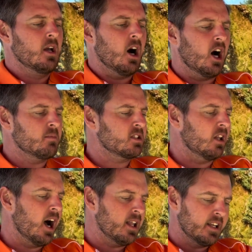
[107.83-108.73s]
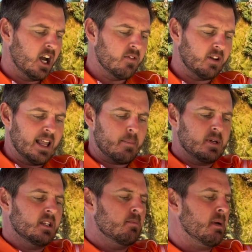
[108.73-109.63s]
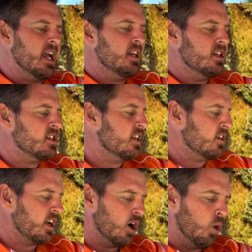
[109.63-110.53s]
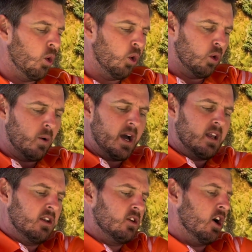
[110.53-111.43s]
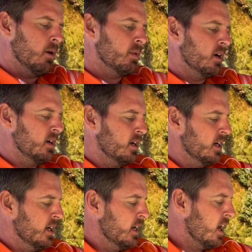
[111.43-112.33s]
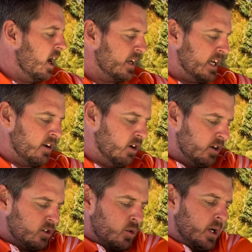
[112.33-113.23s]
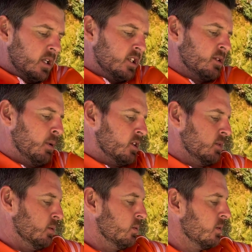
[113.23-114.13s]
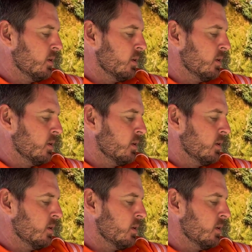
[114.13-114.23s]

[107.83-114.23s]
I'm slightly overlapping the bandage as I go all the way to the top. I get it on as quickly as possible.